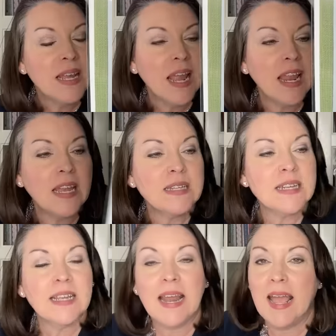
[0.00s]
and
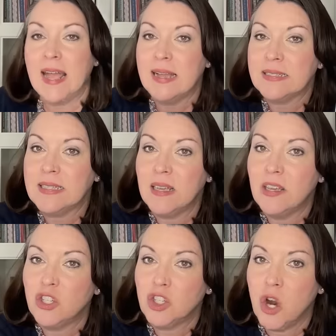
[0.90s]
it has
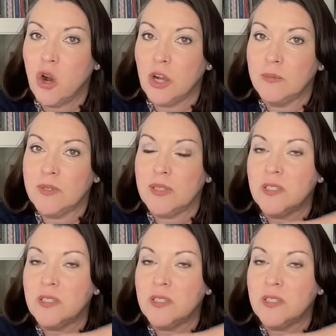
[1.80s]
charms.